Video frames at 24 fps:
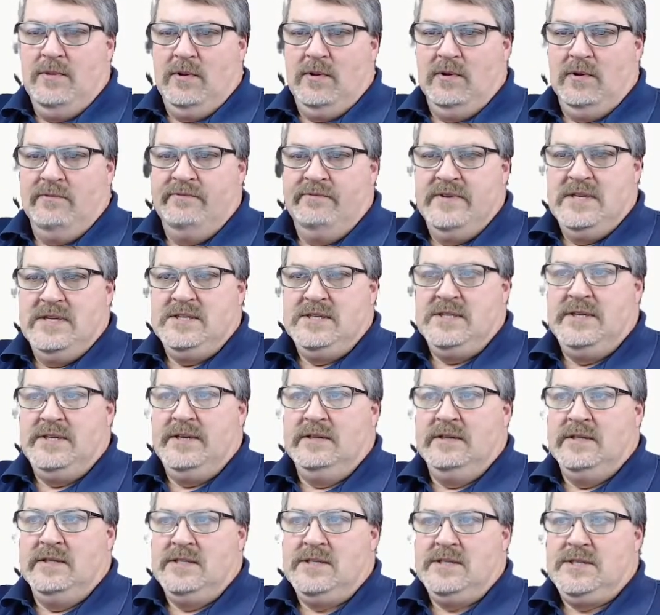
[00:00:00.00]
are visiting
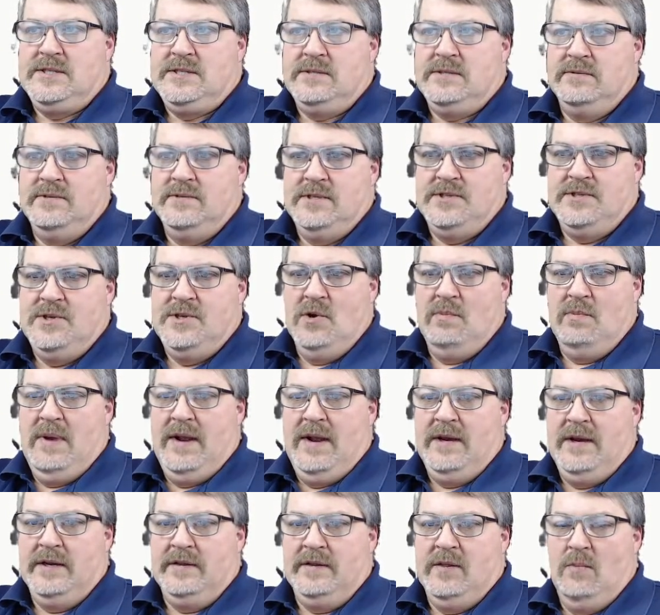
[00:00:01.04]
this
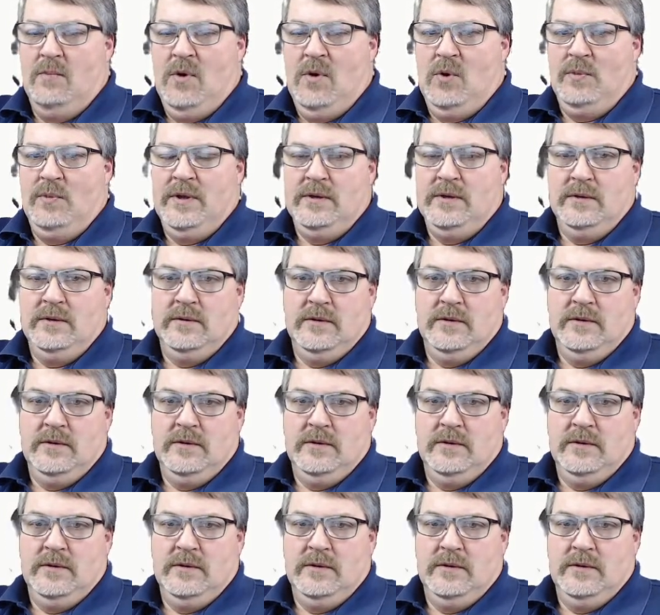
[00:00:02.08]
domain at the moment.